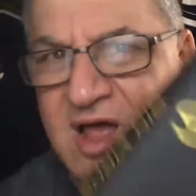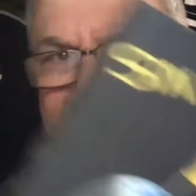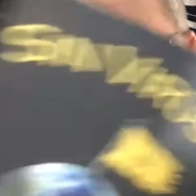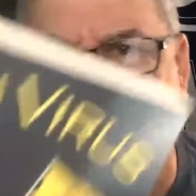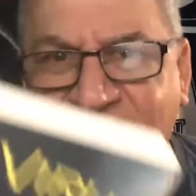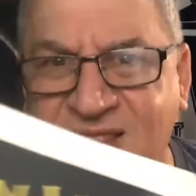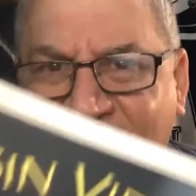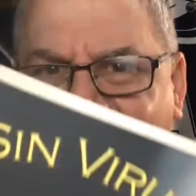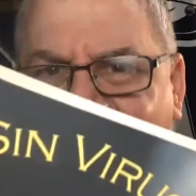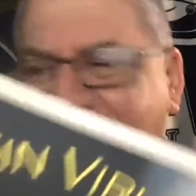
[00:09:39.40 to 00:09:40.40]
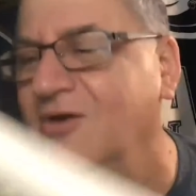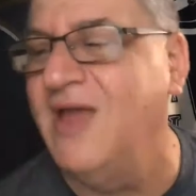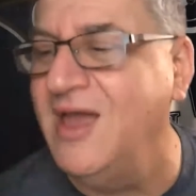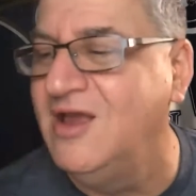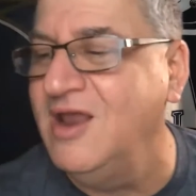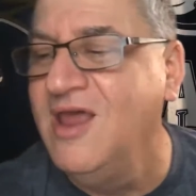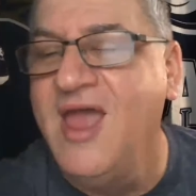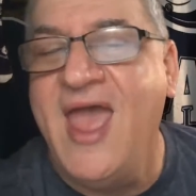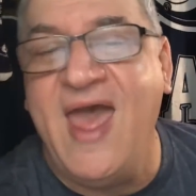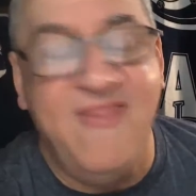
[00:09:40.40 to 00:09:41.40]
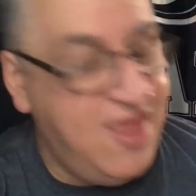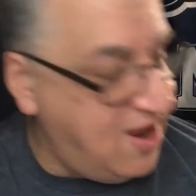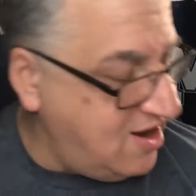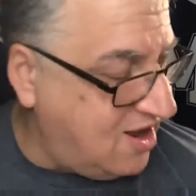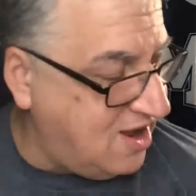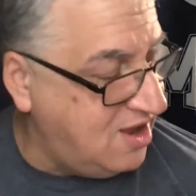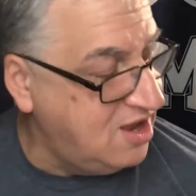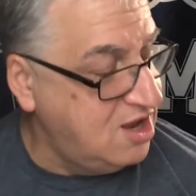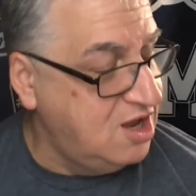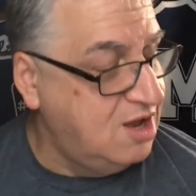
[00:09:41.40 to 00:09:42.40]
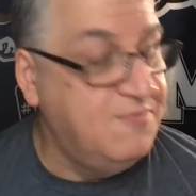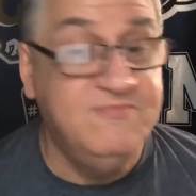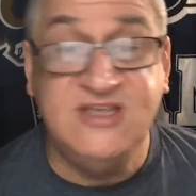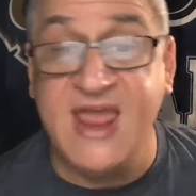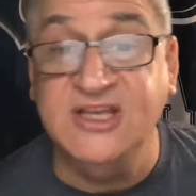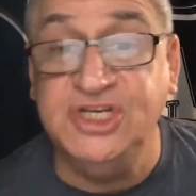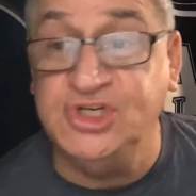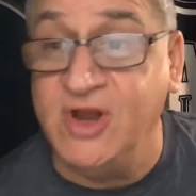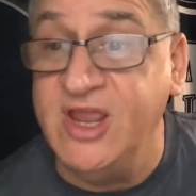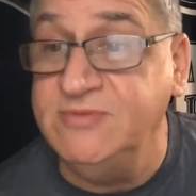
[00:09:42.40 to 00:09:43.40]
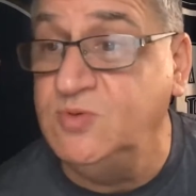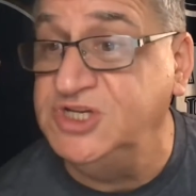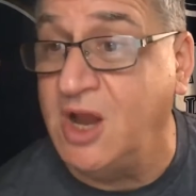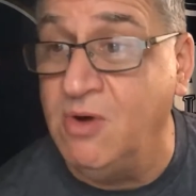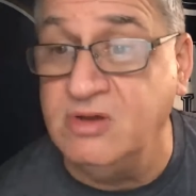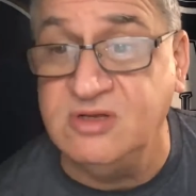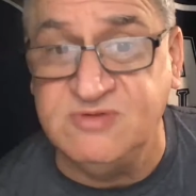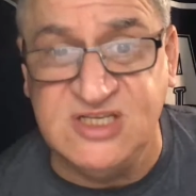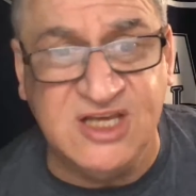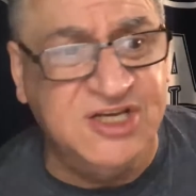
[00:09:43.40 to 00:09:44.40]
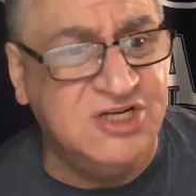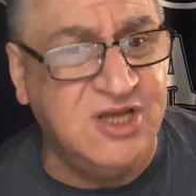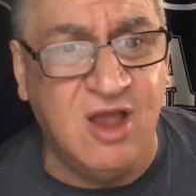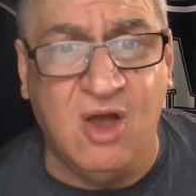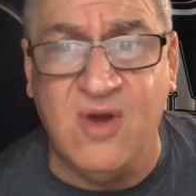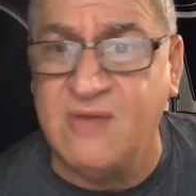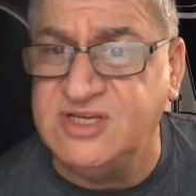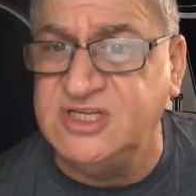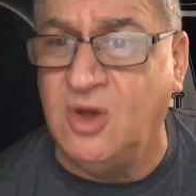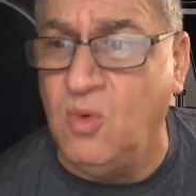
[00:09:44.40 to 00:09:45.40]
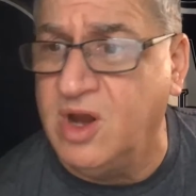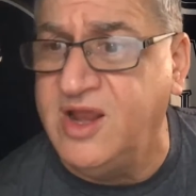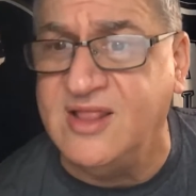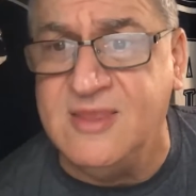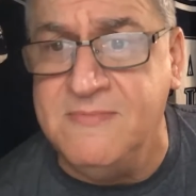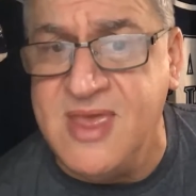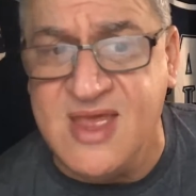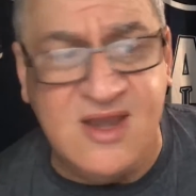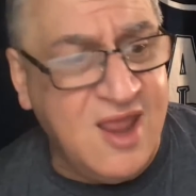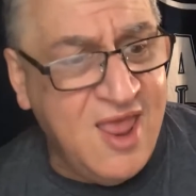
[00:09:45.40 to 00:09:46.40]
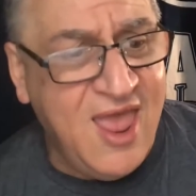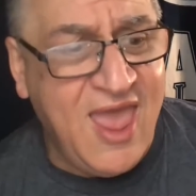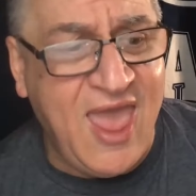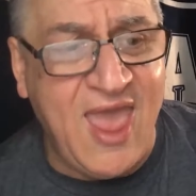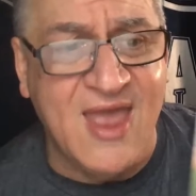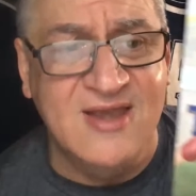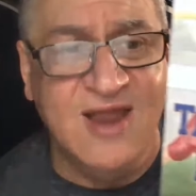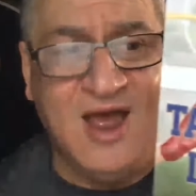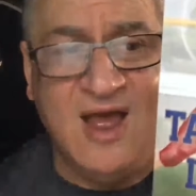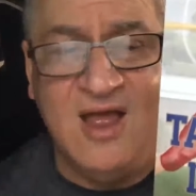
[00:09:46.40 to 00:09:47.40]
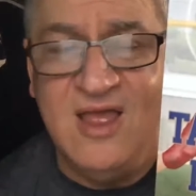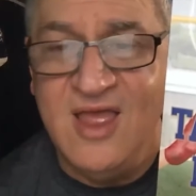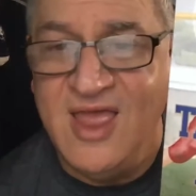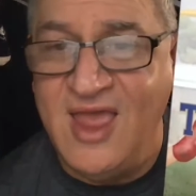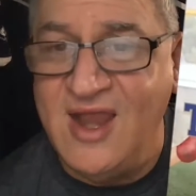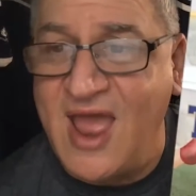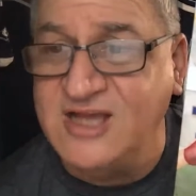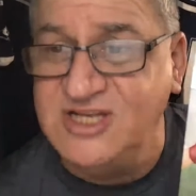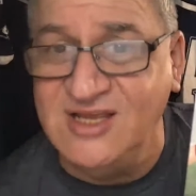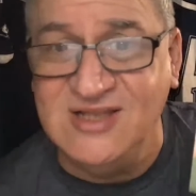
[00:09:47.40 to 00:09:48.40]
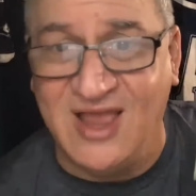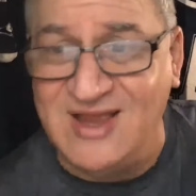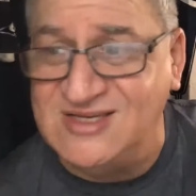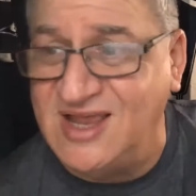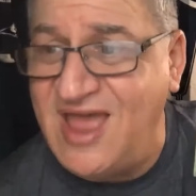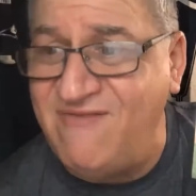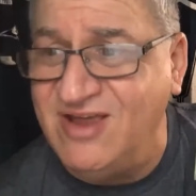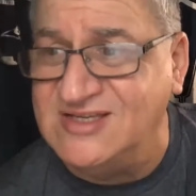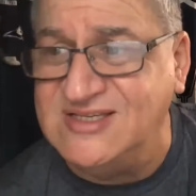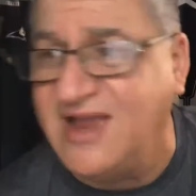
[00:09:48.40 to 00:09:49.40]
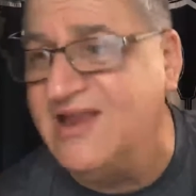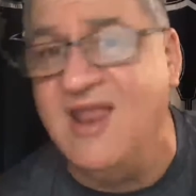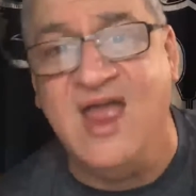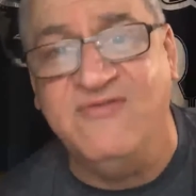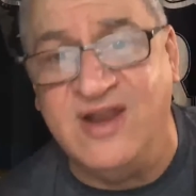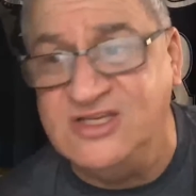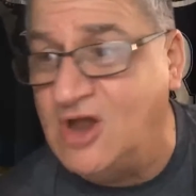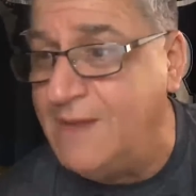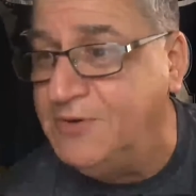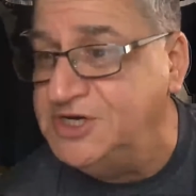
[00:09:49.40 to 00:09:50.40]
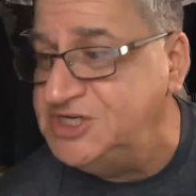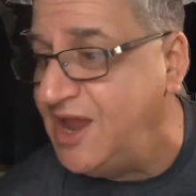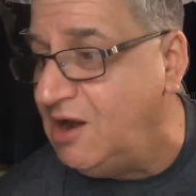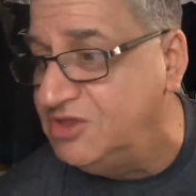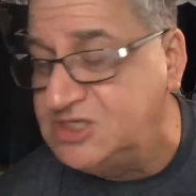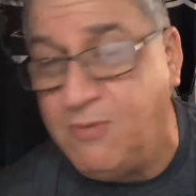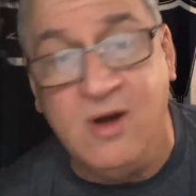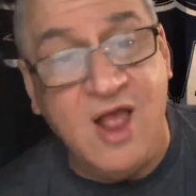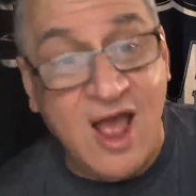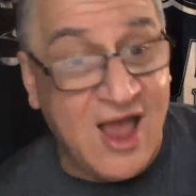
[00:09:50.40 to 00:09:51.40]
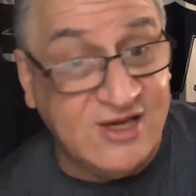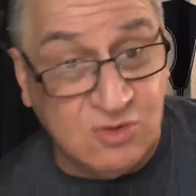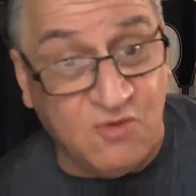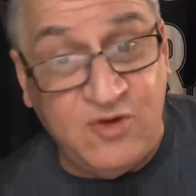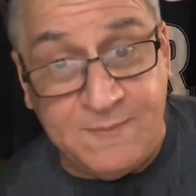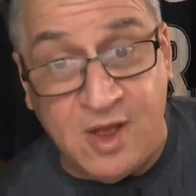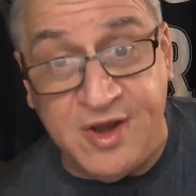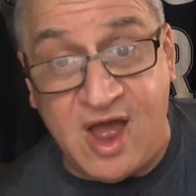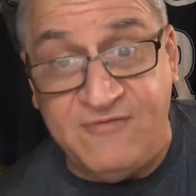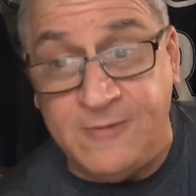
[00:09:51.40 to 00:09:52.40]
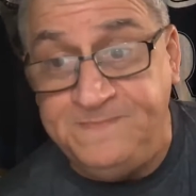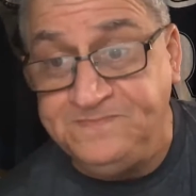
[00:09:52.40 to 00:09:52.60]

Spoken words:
Did I get that right? Okay, good. And then Tangent Dreams, which I wrote 6 years ago when I was still working at the Mid. And it actually is, like I said, having a second life. And so I appreciate all the support. High school football novel.